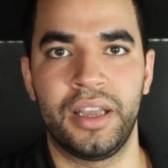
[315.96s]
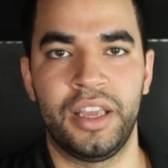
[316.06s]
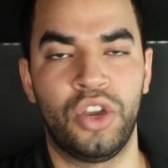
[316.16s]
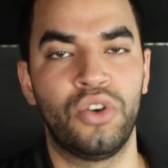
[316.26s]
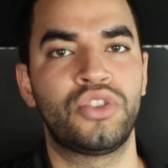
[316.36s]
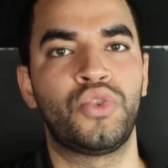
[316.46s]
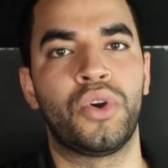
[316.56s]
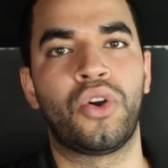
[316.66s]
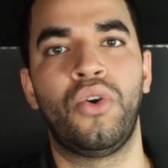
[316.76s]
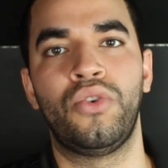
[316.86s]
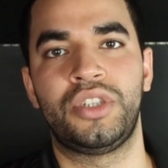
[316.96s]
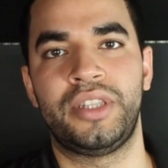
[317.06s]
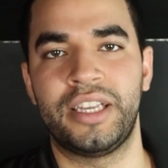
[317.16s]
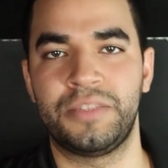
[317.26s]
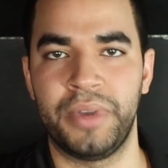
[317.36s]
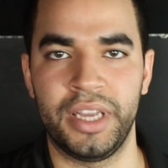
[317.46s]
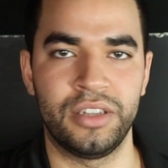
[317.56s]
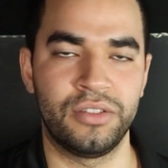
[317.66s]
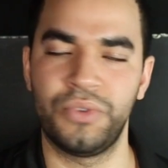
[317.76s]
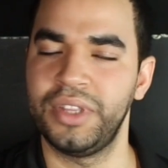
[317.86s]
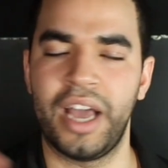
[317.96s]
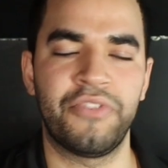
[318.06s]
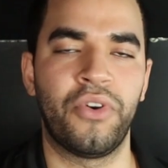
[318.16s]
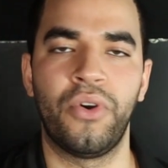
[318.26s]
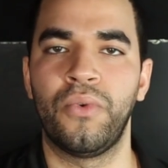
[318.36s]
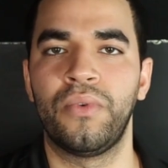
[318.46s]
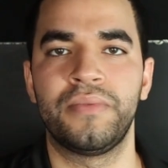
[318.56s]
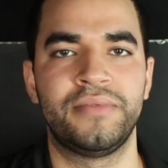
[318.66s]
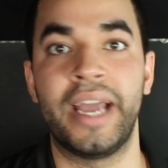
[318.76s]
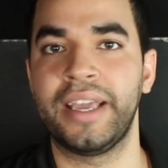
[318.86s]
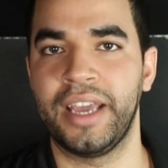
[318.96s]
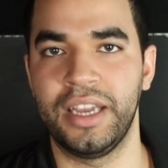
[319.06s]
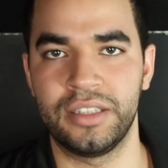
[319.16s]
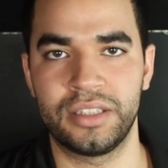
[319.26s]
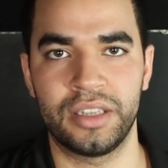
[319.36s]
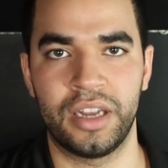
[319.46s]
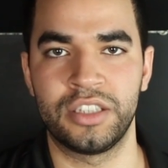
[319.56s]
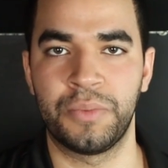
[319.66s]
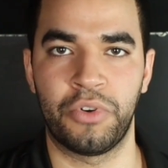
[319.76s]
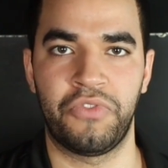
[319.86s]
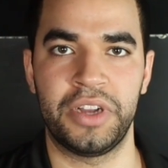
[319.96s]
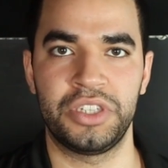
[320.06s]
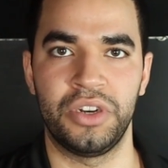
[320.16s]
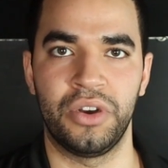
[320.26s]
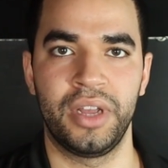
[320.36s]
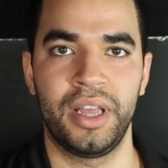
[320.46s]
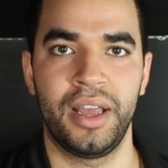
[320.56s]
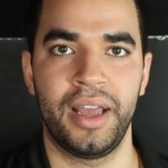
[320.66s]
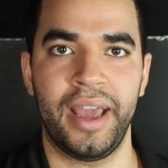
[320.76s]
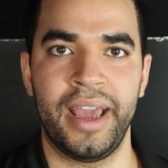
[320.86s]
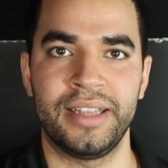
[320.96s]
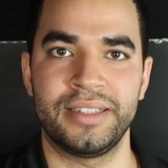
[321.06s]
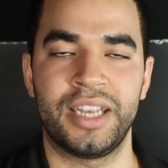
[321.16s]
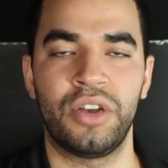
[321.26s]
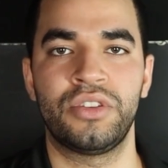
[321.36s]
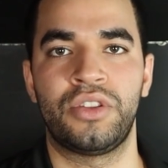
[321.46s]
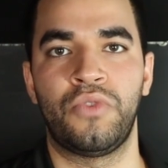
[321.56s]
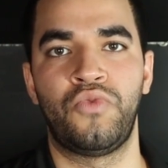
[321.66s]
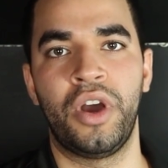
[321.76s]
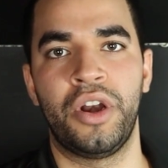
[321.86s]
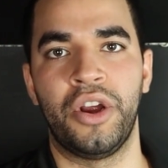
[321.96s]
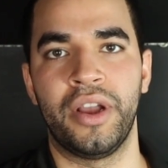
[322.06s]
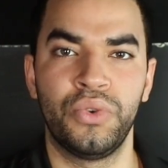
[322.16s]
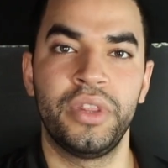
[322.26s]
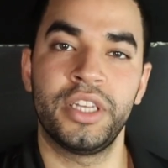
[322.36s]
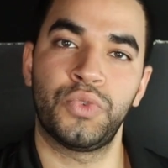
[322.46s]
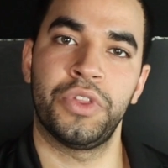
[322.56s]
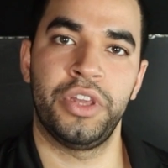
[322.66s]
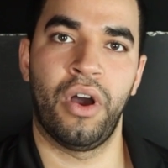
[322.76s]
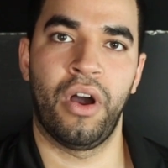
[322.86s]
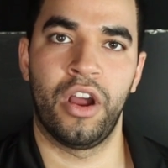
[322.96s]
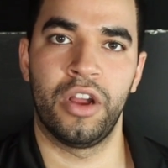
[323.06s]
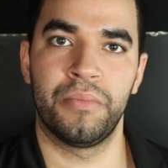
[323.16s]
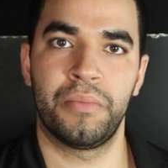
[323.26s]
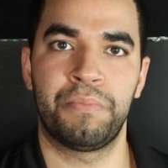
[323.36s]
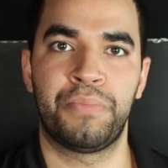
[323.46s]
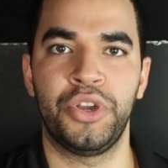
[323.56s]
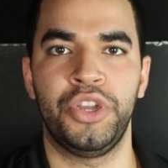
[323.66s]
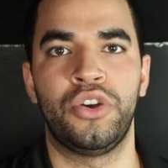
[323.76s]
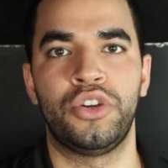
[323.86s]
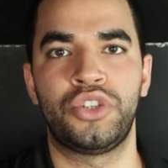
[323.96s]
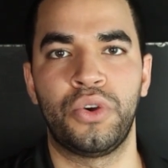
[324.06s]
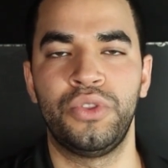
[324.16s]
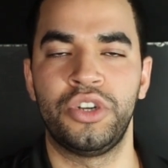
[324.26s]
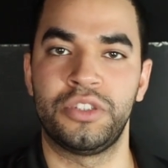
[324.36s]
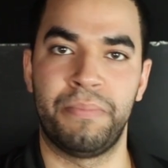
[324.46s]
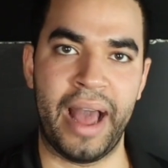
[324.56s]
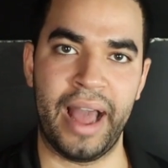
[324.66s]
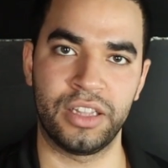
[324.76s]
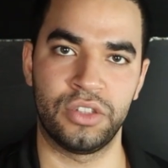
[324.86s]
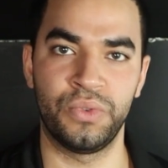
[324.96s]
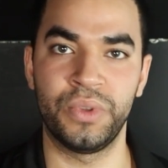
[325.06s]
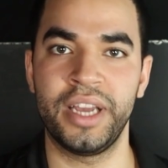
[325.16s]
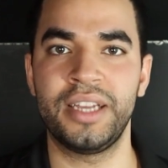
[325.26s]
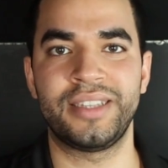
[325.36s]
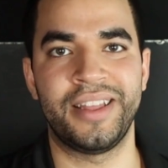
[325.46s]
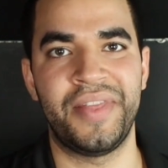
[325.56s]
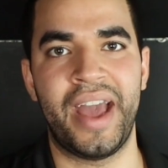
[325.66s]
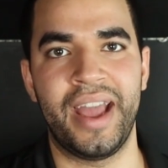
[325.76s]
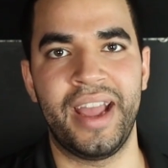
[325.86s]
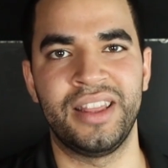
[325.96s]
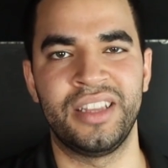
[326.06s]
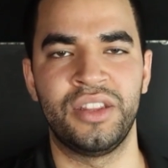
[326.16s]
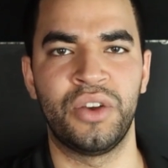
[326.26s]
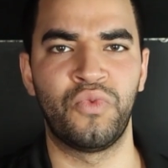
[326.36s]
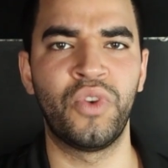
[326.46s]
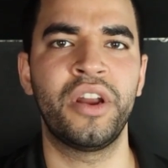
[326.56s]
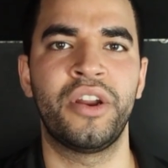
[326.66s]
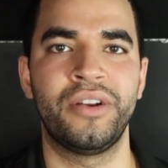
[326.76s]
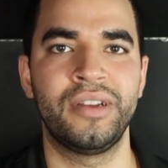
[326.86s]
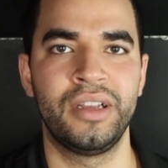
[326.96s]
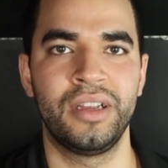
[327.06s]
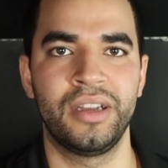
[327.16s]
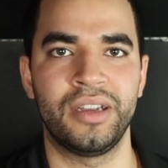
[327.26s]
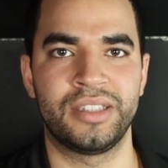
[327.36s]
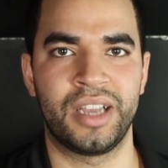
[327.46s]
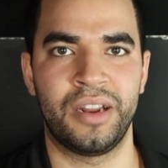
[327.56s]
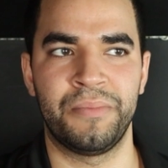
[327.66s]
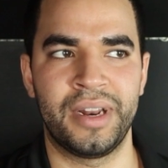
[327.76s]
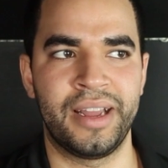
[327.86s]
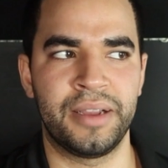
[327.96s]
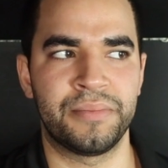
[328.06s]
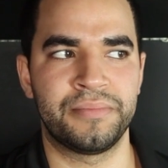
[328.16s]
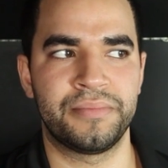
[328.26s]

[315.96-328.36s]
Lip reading: he goes to a coach that's been doing that for decades and is a professional, and tells the runner, do this with your arm, put your shoulders back, do this and that. And then the runner is gonna be like,